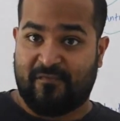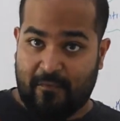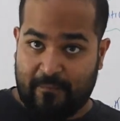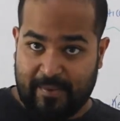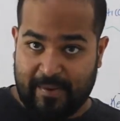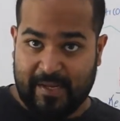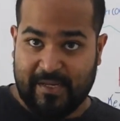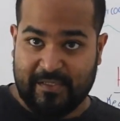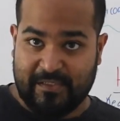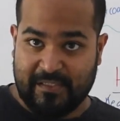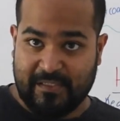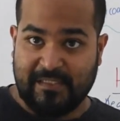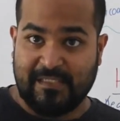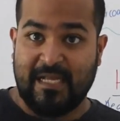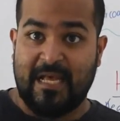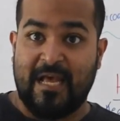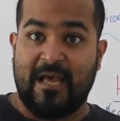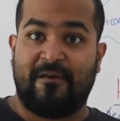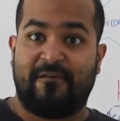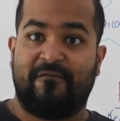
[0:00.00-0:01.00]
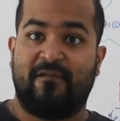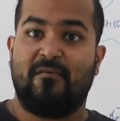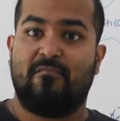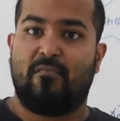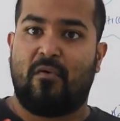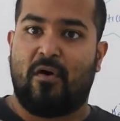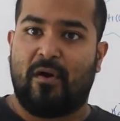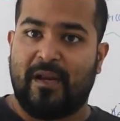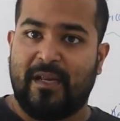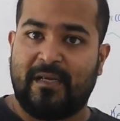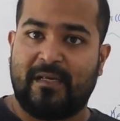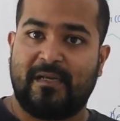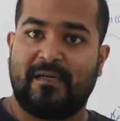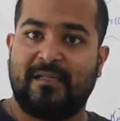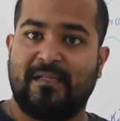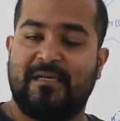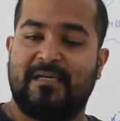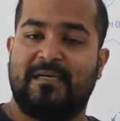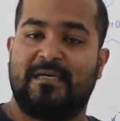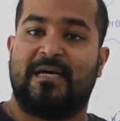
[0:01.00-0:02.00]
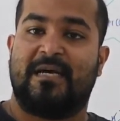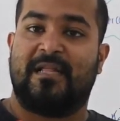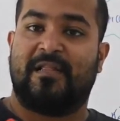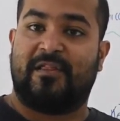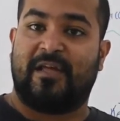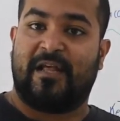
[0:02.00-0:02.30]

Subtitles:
for patients, we monitor the